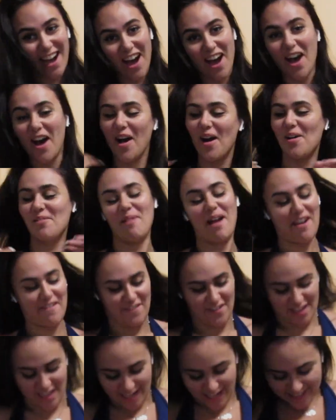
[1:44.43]
I
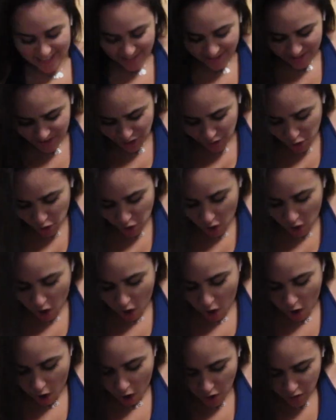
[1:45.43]
feel like it's a little
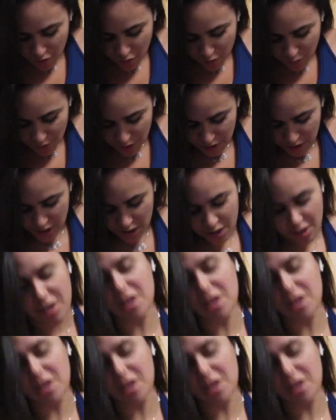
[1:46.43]
awkward